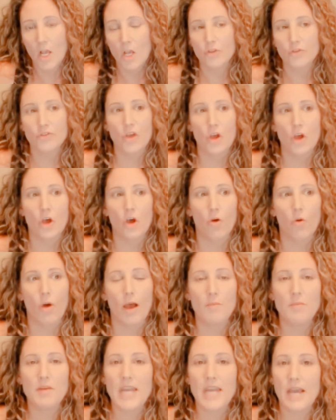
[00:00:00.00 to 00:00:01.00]
So
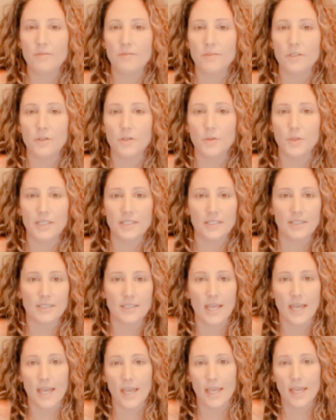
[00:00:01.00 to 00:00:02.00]
I'm never going to
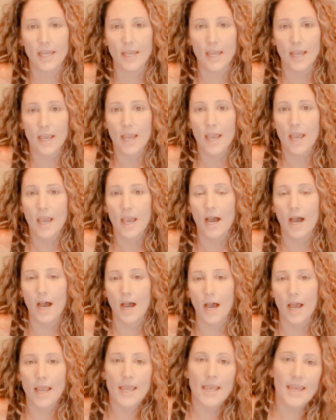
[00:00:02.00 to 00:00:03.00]
say,
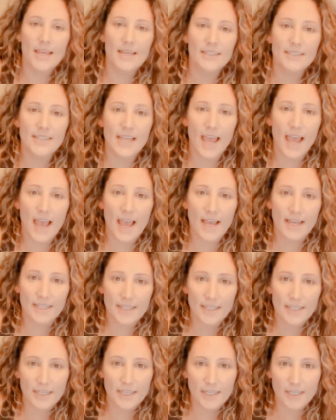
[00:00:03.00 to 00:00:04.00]
hey
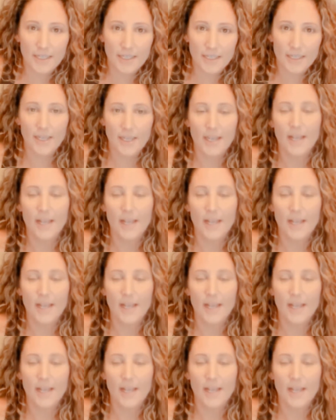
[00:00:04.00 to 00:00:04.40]
daddy.